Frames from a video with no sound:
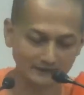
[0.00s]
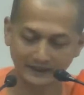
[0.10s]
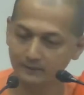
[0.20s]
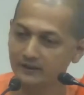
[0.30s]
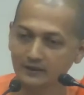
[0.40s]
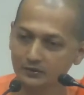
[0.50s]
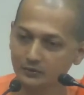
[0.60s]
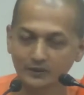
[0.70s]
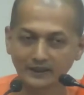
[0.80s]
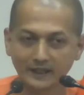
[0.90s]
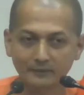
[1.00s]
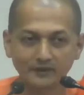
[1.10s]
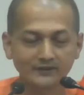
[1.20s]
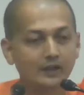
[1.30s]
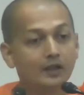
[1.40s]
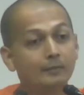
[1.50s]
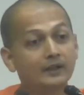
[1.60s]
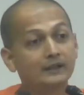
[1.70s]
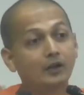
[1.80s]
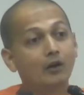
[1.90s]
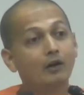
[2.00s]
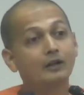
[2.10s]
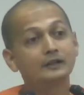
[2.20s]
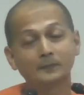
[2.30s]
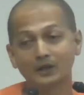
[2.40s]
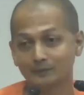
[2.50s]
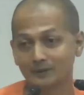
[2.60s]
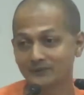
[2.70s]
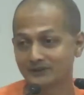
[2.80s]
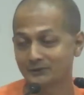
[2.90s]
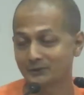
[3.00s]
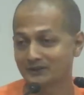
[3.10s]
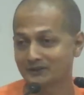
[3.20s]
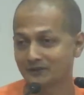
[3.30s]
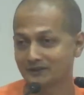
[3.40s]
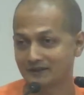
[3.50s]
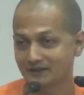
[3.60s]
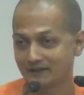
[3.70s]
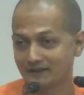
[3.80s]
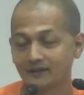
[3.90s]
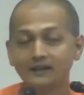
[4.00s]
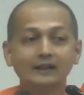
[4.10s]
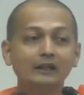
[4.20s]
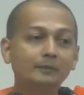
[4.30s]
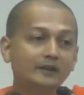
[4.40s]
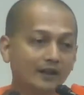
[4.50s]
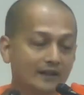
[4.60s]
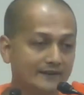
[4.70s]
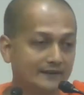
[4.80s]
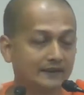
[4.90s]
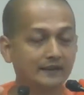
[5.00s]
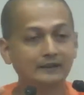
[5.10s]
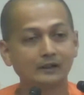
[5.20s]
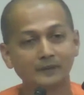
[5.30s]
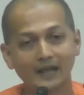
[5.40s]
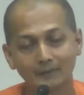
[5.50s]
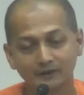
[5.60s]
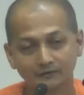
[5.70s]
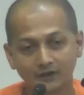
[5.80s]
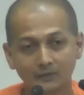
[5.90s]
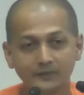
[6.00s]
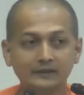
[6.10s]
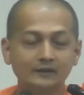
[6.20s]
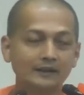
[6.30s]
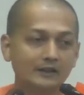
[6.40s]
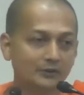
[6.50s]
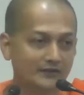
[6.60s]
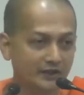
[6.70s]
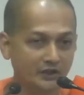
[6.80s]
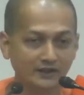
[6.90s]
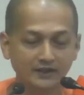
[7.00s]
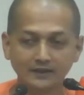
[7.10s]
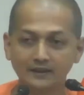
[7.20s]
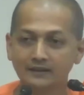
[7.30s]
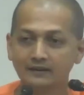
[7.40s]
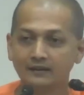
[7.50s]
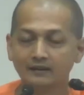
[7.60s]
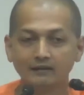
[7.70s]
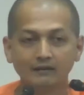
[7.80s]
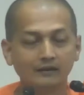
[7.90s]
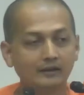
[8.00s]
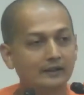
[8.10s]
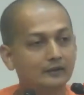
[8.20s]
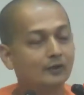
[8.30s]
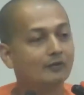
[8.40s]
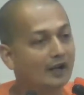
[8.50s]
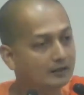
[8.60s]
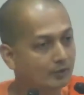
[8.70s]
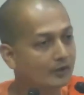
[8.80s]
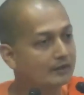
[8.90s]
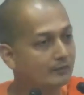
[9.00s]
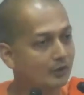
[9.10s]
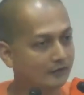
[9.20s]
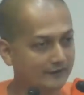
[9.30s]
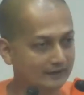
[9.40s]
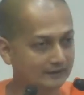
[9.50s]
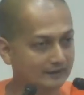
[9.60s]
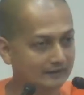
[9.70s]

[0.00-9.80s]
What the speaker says: They admit it, you do get happiness. But that all the problems associated with it are there. It will be transient, it will be habit forming, it will lead to satiety. You will want more and more of it.